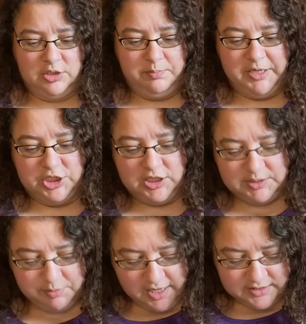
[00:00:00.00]
Picture This
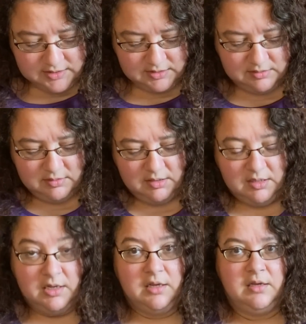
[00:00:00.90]
Plus,
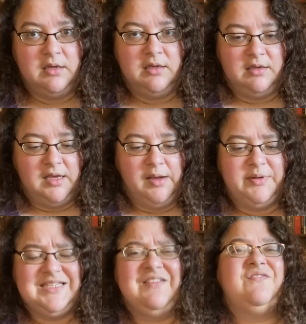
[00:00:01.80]
I wouldn't
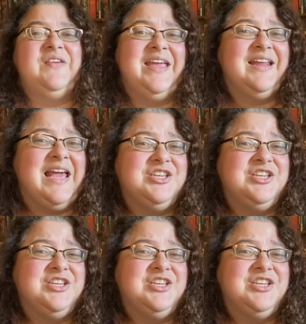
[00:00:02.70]
say fan,